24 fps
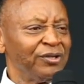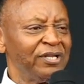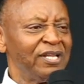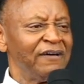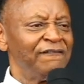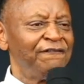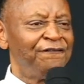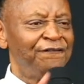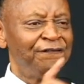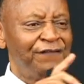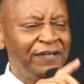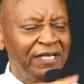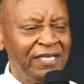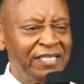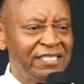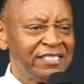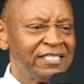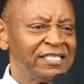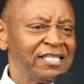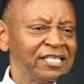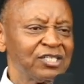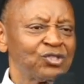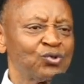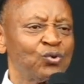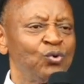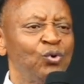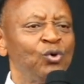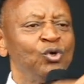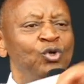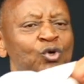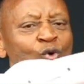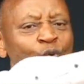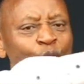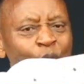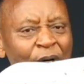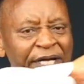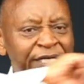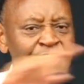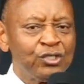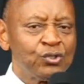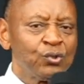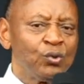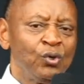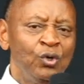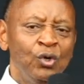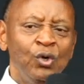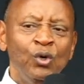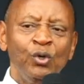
the village, the school you went to.